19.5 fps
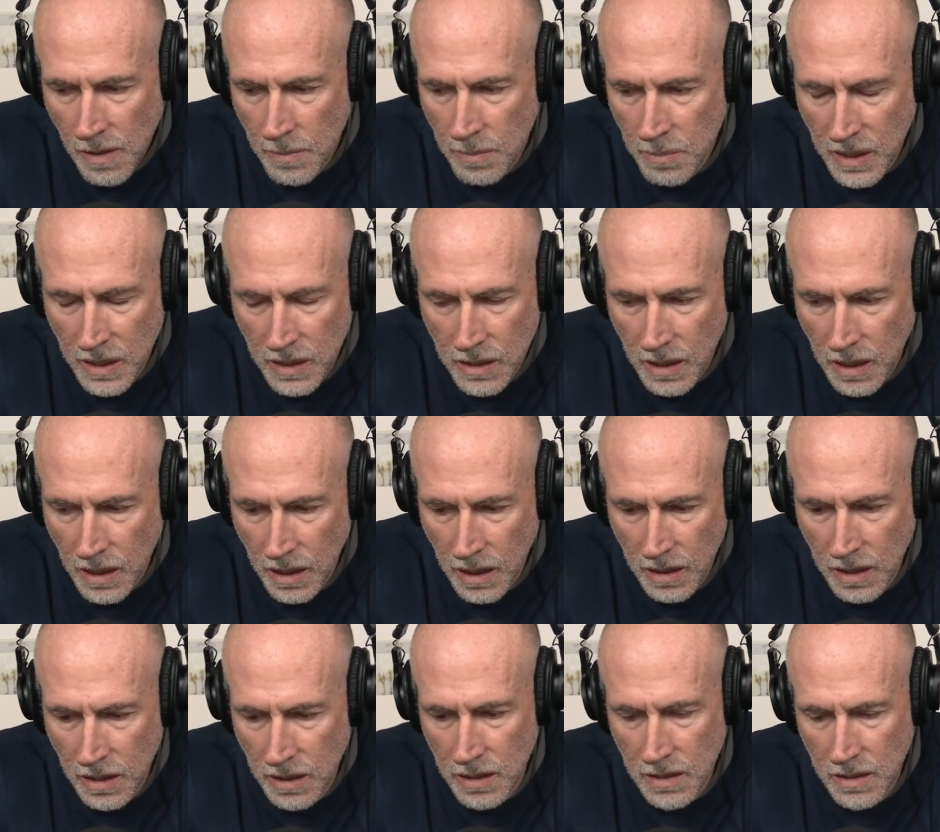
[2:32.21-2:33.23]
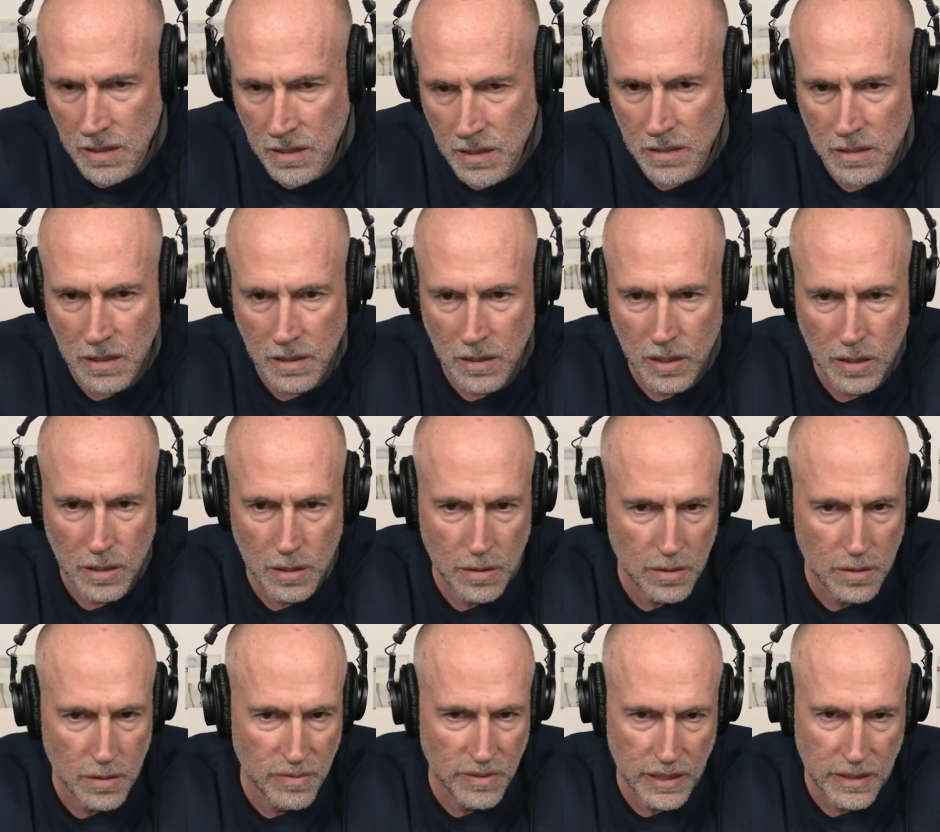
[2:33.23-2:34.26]
But I think this is a
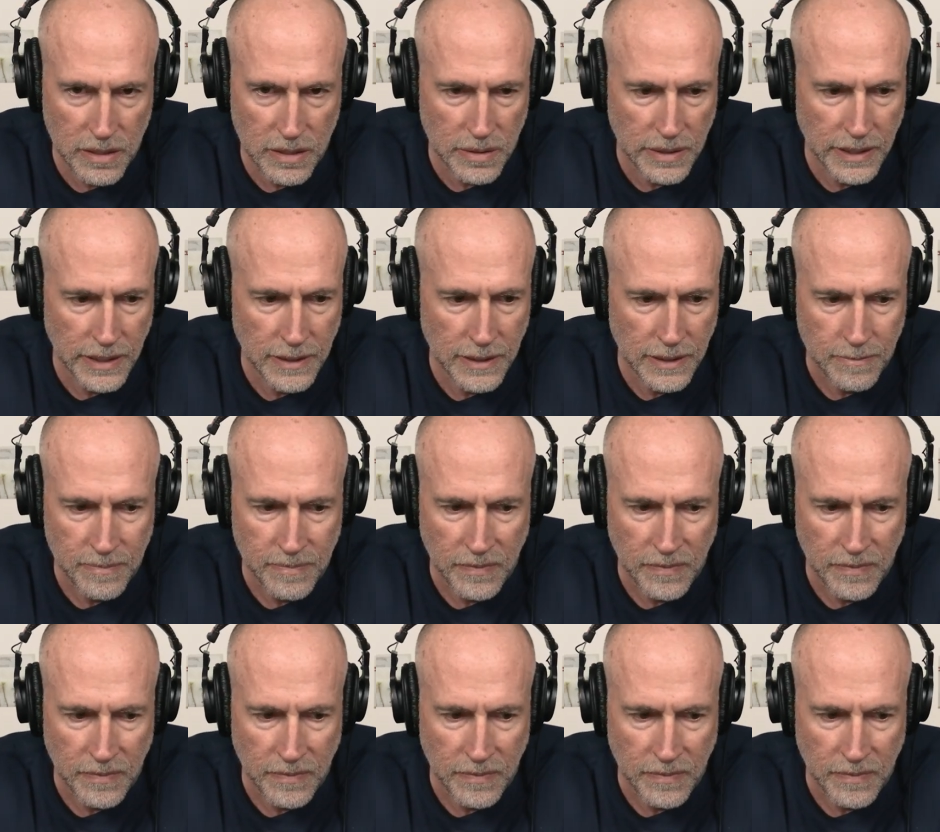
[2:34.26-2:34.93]
huge victory.